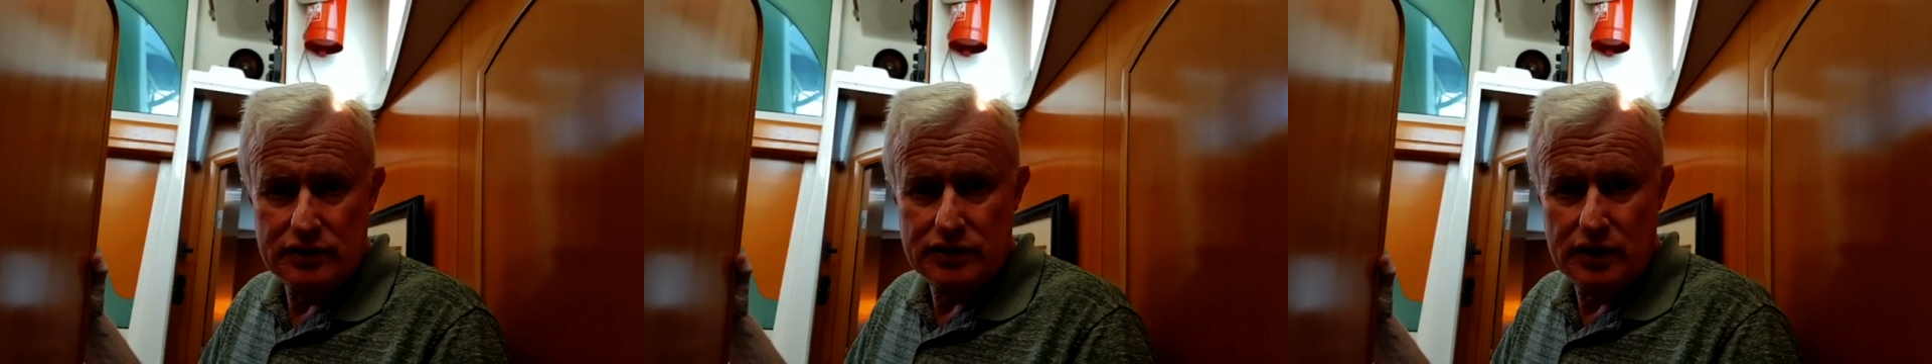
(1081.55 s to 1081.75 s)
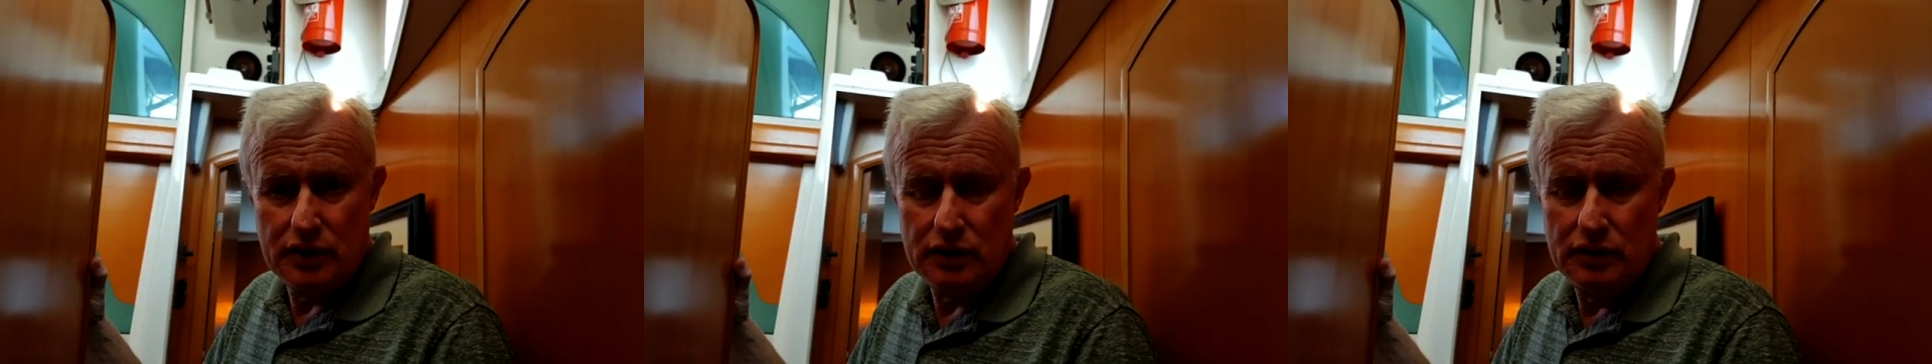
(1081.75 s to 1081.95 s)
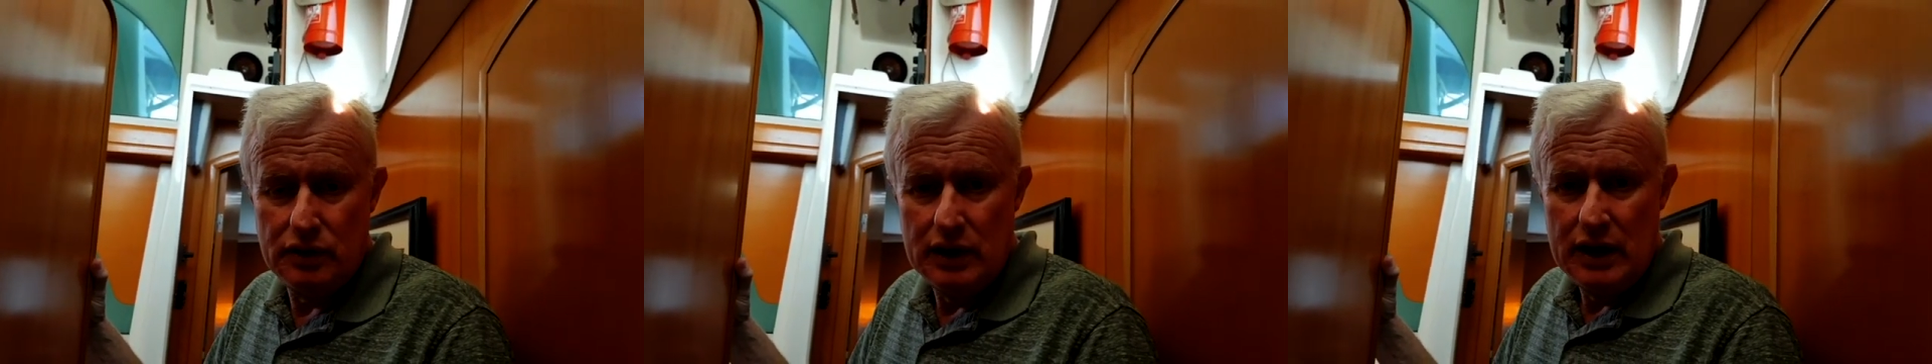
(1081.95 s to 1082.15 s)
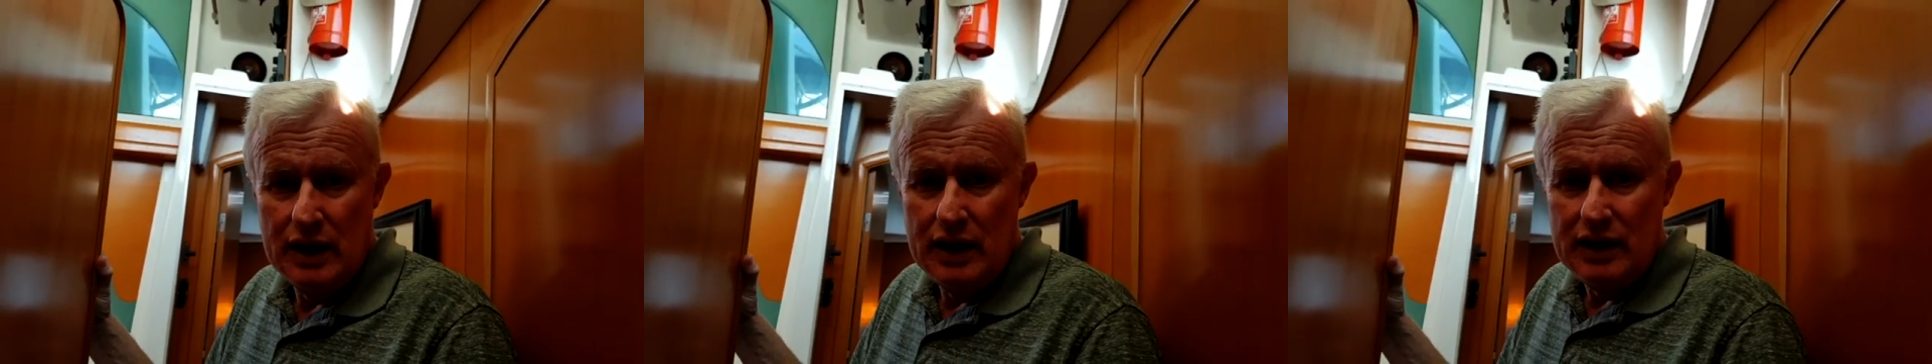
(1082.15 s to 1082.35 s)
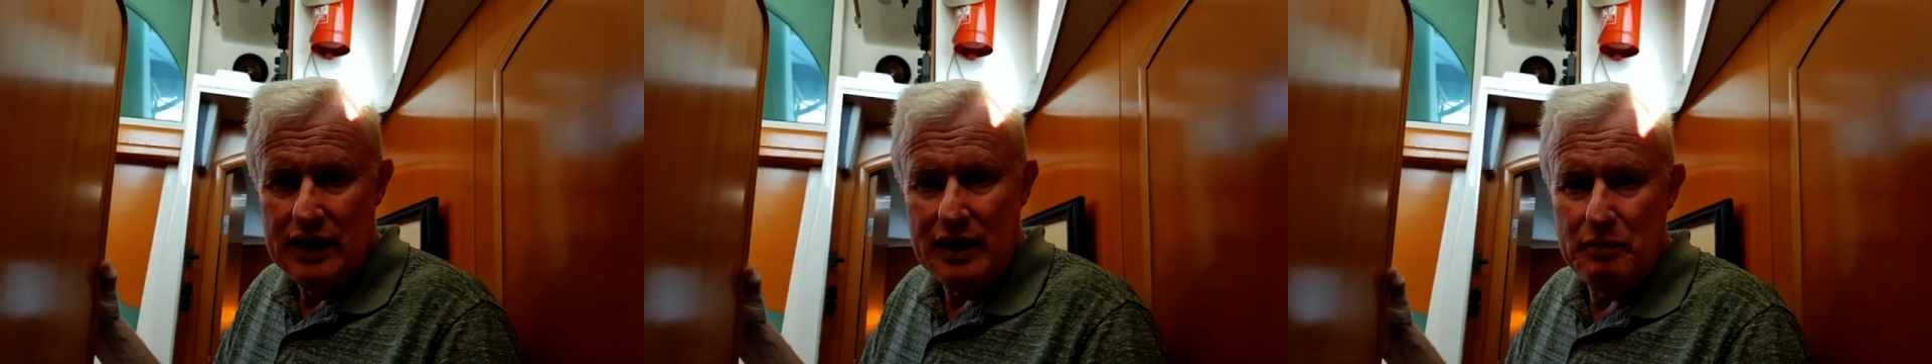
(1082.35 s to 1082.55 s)
So
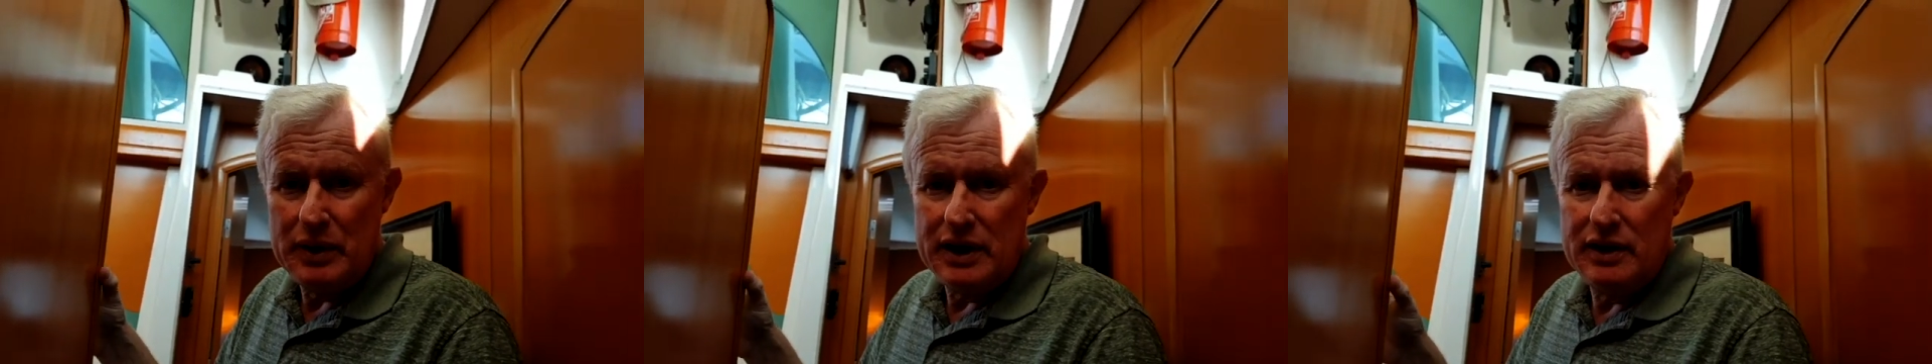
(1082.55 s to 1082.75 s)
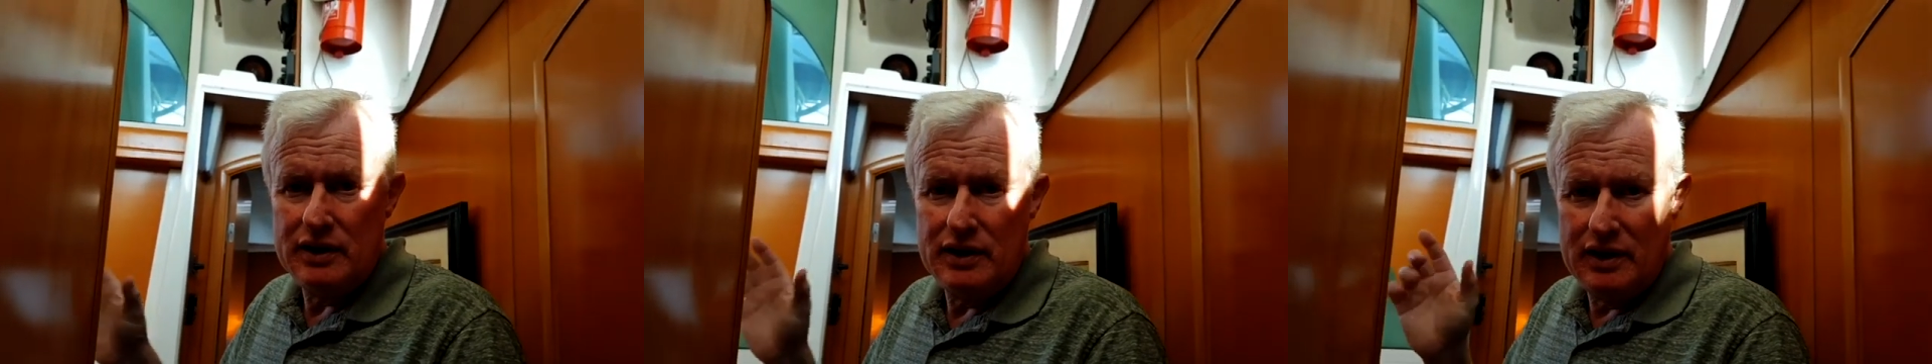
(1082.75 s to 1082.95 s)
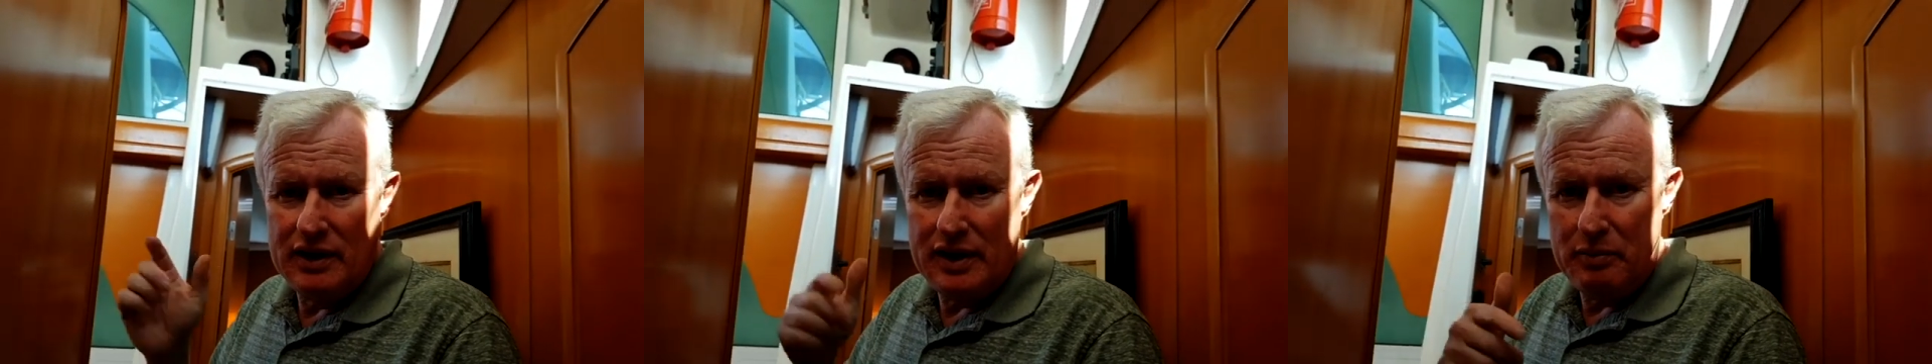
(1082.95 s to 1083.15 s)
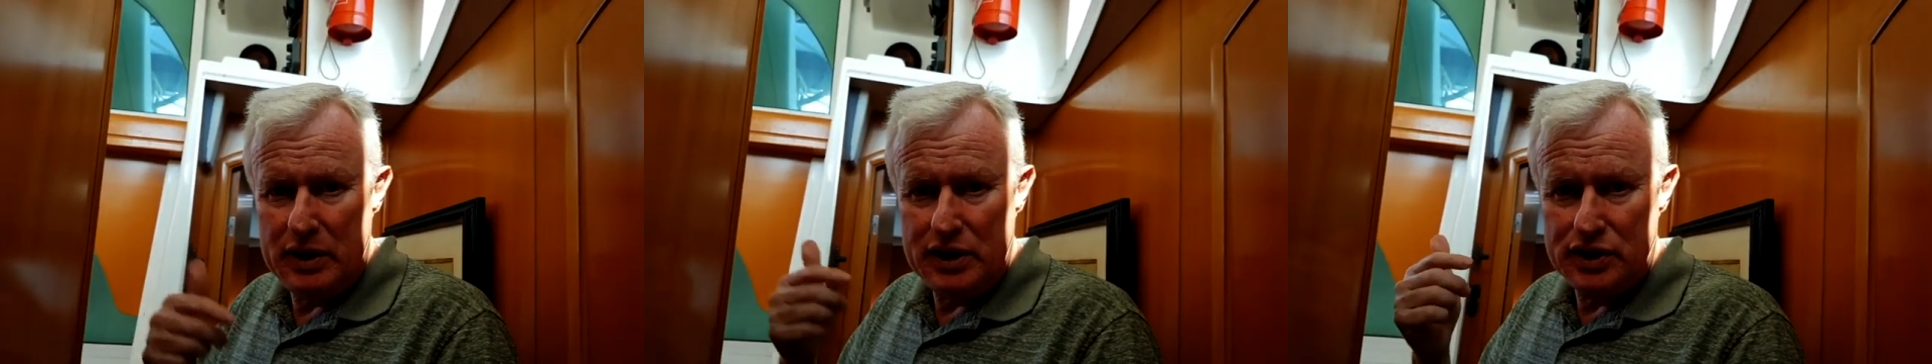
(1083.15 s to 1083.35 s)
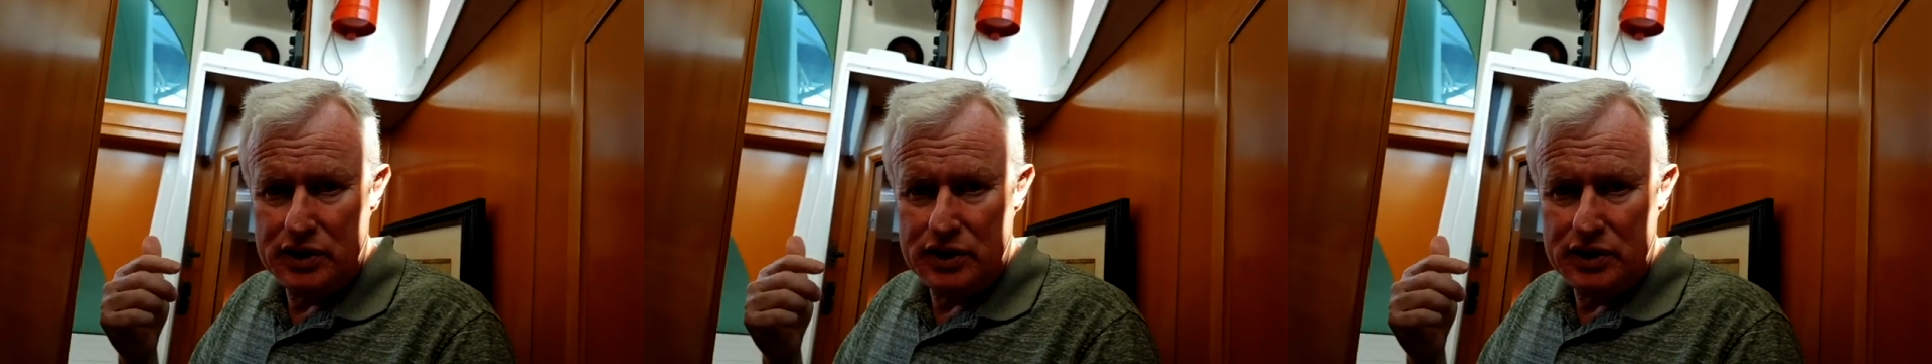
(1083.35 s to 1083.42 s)
let me, let me